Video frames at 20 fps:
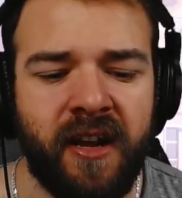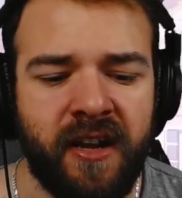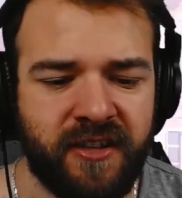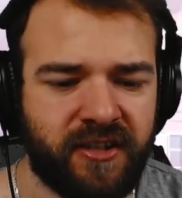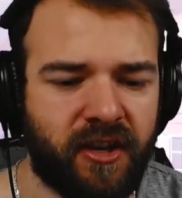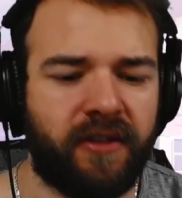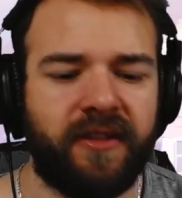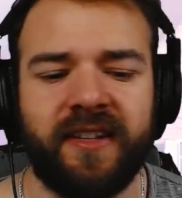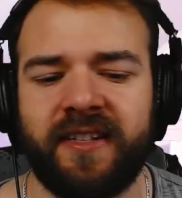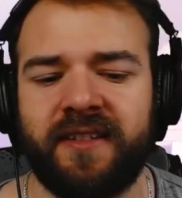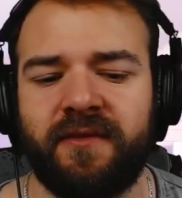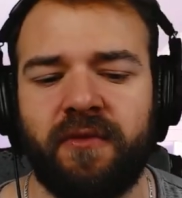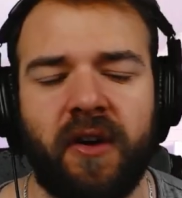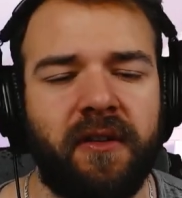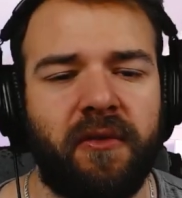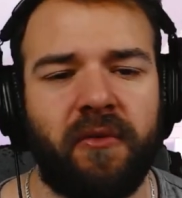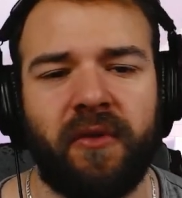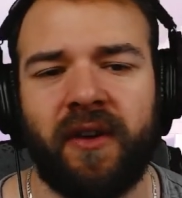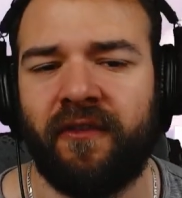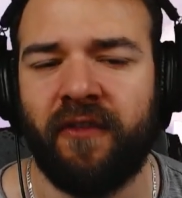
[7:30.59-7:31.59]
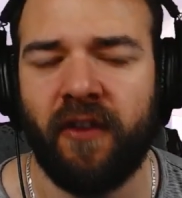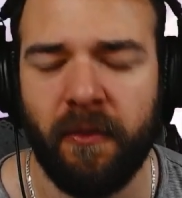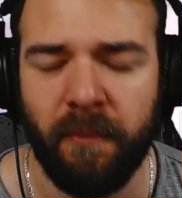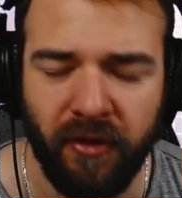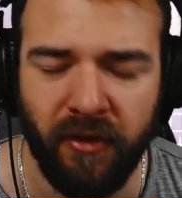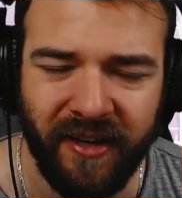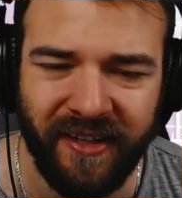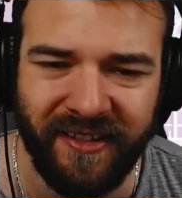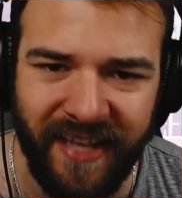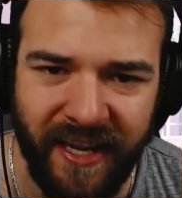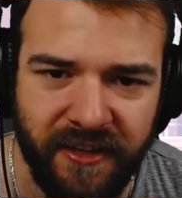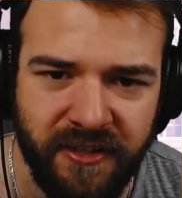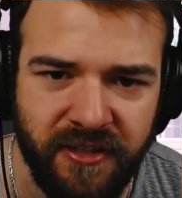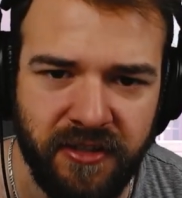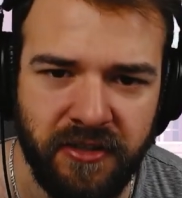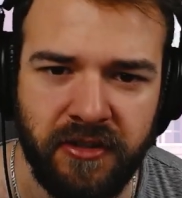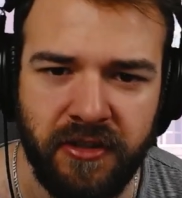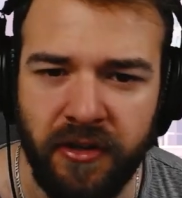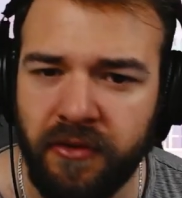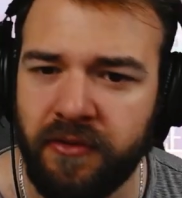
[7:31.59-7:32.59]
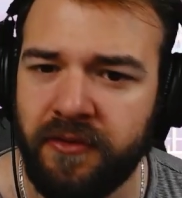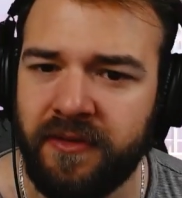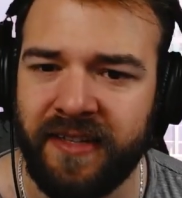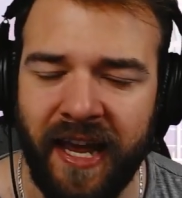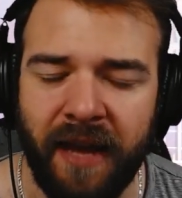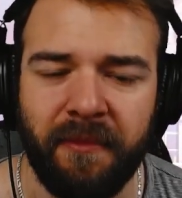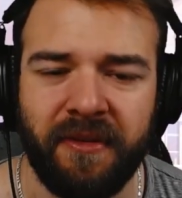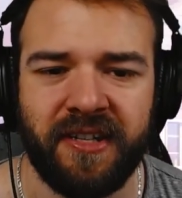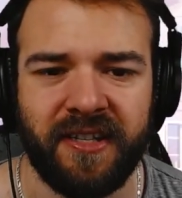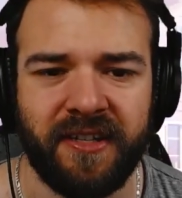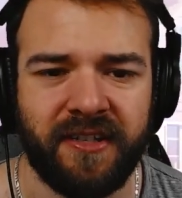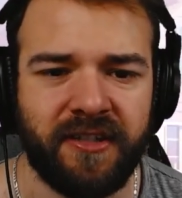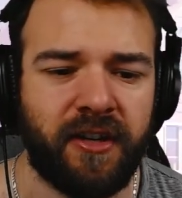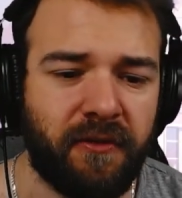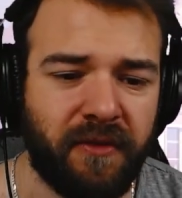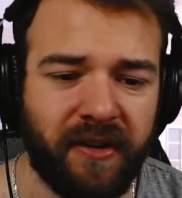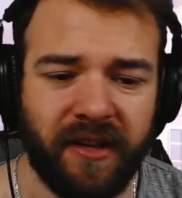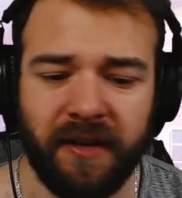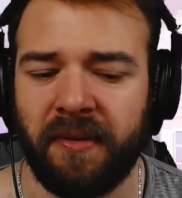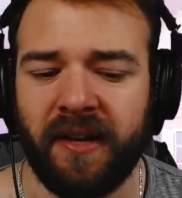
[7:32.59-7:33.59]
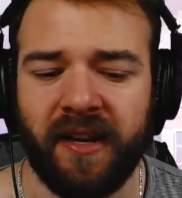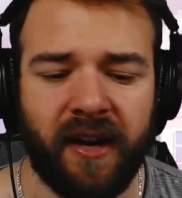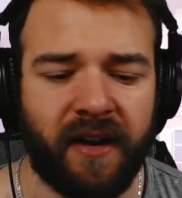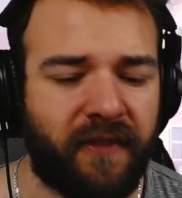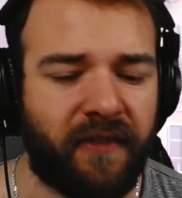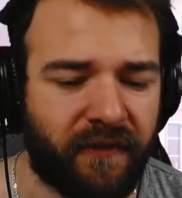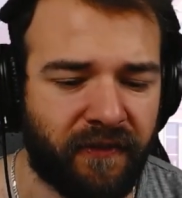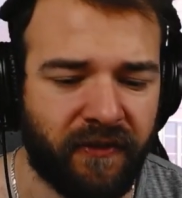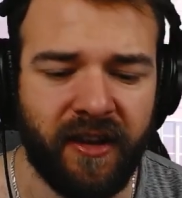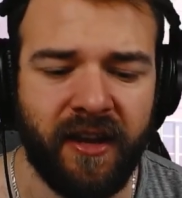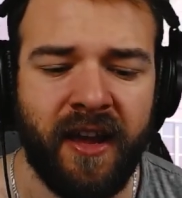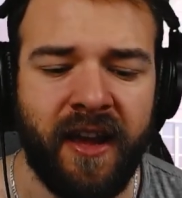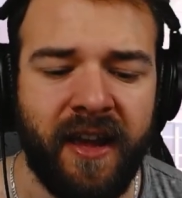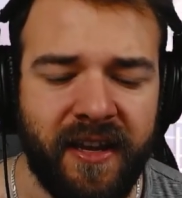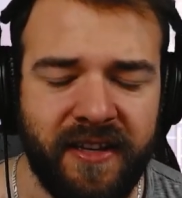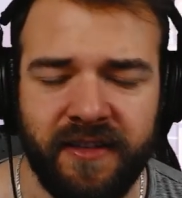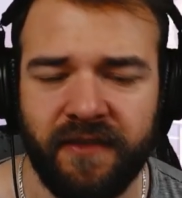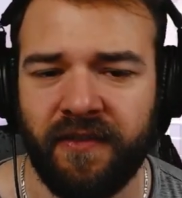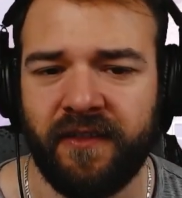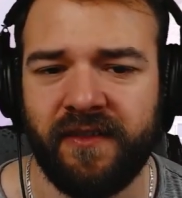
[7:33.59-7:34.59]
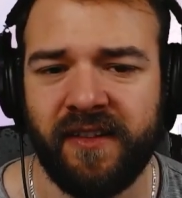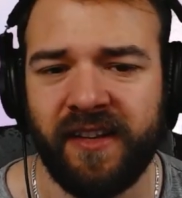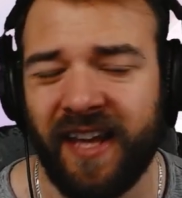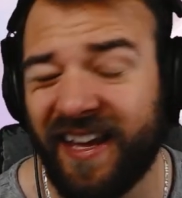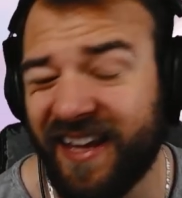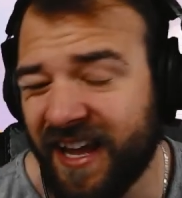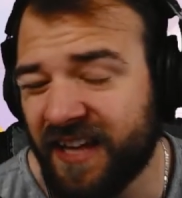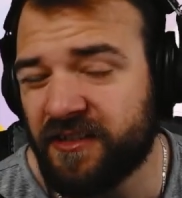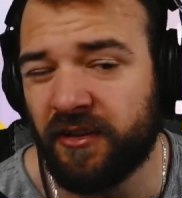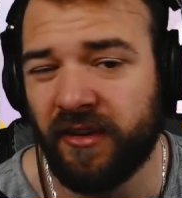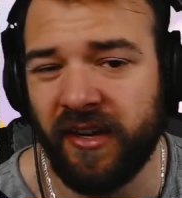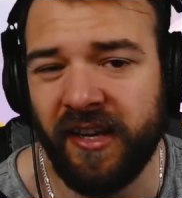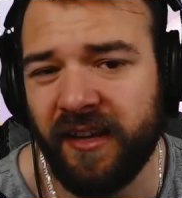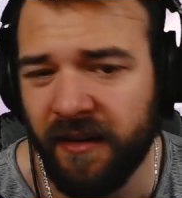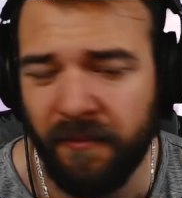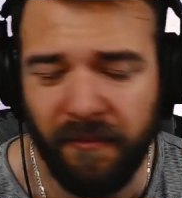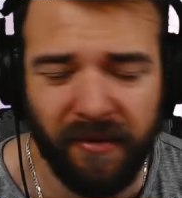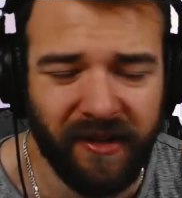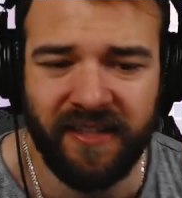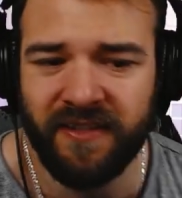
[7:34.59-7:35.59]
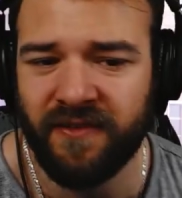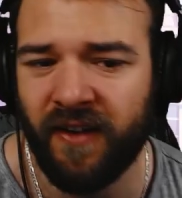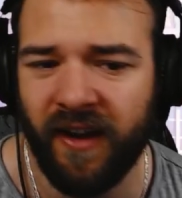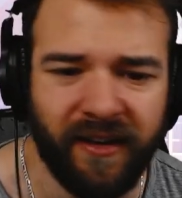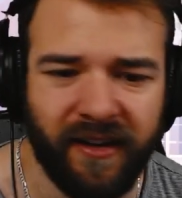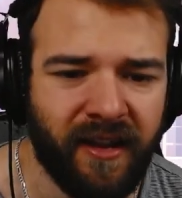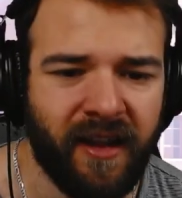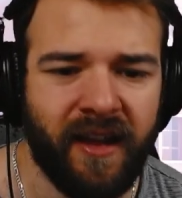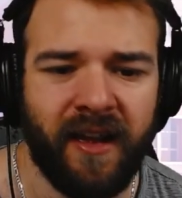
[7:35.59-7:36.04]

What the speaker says: So this is one where if our opponent takes 2 damage this turn, we can play it off for free. He's a 15k. He has unique, but that's fine.